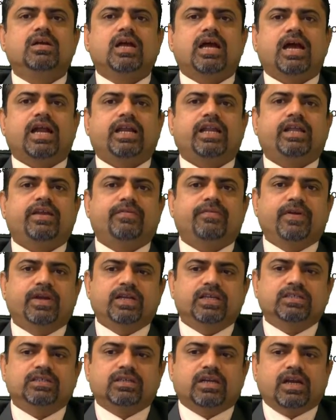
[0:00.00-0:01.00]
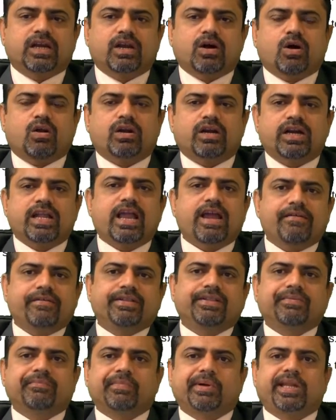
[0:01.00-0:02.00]
and if he is already
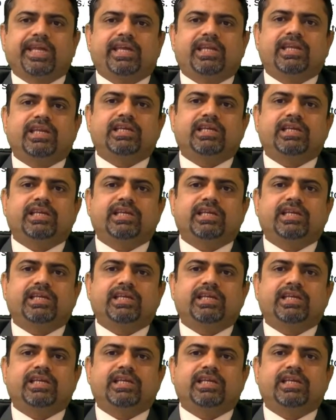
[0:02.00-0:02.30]
having the money in